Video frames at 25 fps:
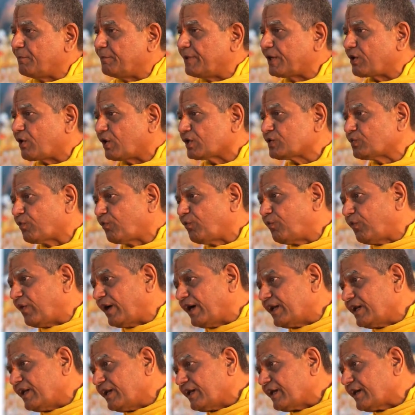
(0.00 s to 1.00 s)
because
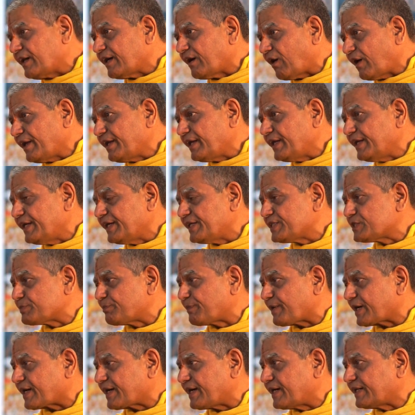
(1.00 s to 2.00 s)
one is
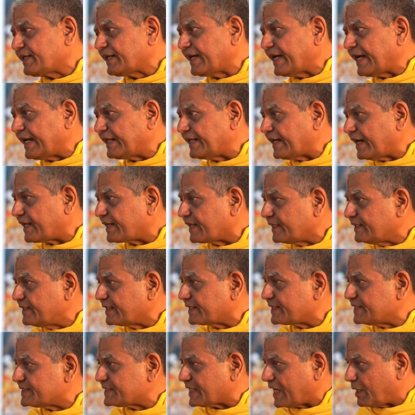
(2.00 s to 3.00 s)
Prakata and
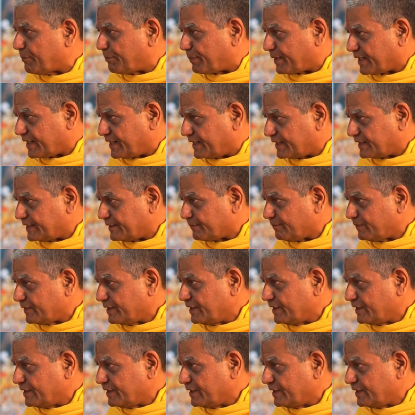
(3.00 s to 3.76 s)
another is Aprakata.